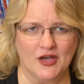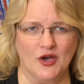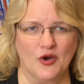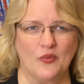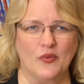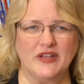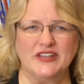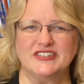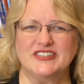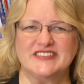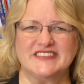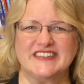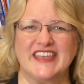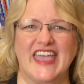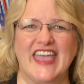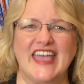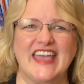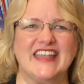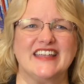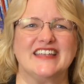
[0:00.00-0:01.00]
We just
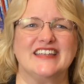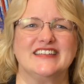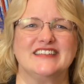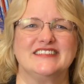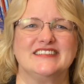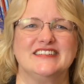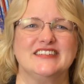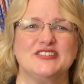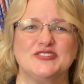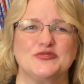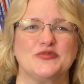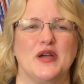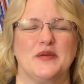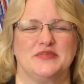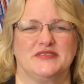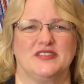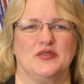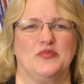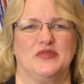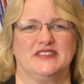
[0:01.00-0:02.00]
can't
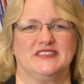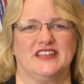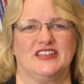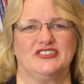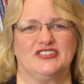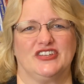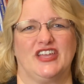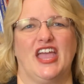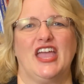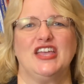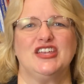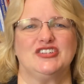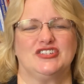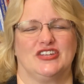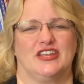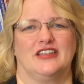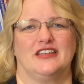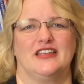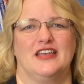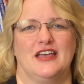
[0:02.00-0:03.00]
disrupt someone's
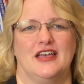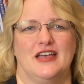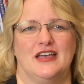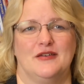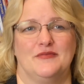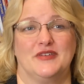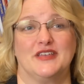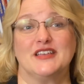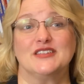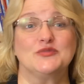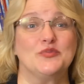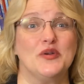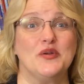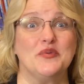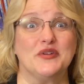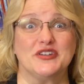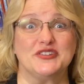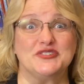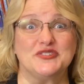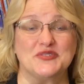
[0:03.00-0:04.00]
education because we
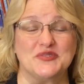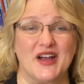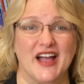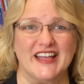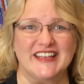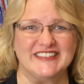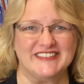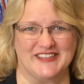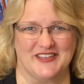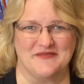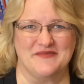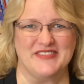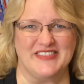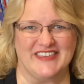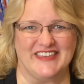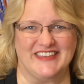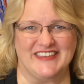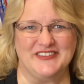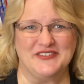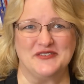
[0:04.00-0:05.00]
want to try
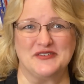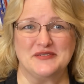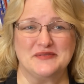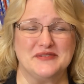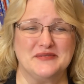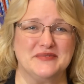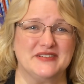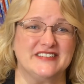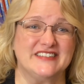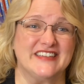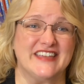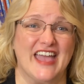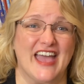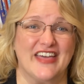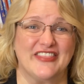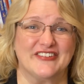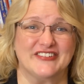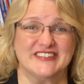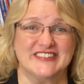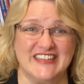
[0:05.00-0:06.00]
something or we want to
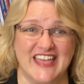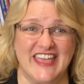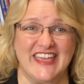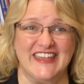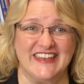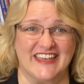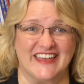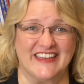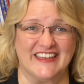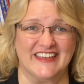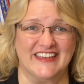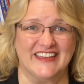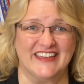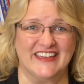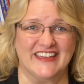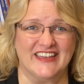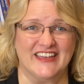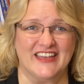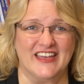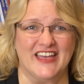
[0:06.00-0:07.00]
gather data
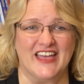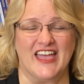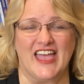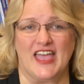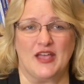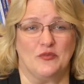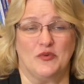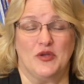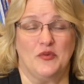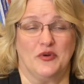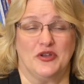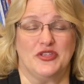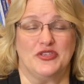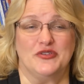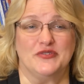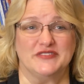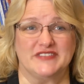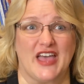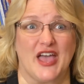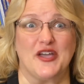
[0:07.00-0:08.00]
and we want to
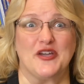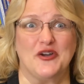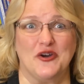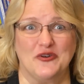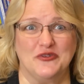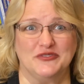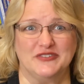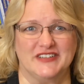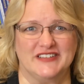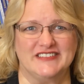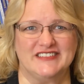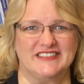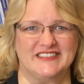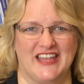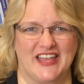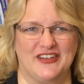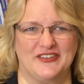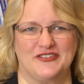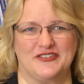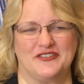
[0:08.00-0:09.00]
use that golden
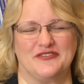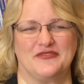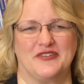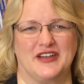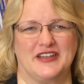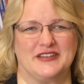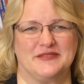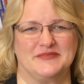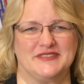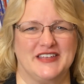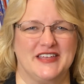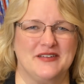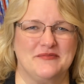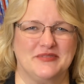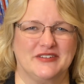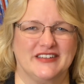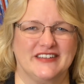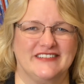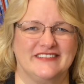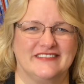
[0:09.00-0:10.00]
standard of random
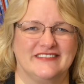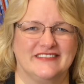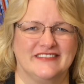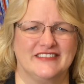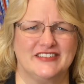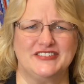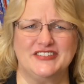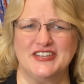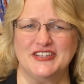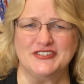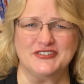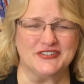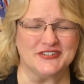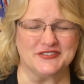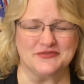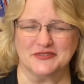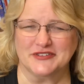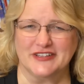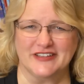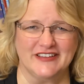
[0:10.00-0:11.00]
sampling. The
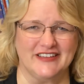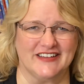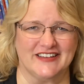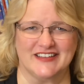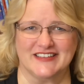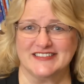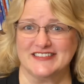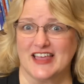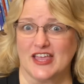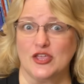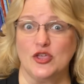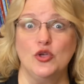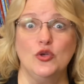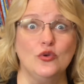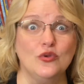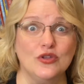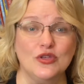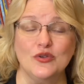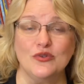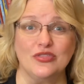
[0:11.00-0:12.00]
teachers would look at us like,
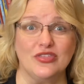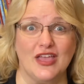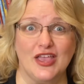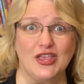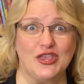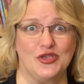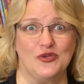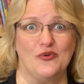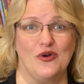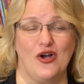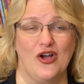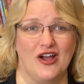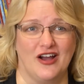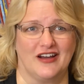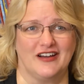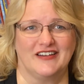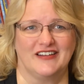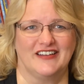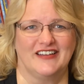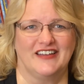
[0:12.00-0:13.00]
Who do you think you are?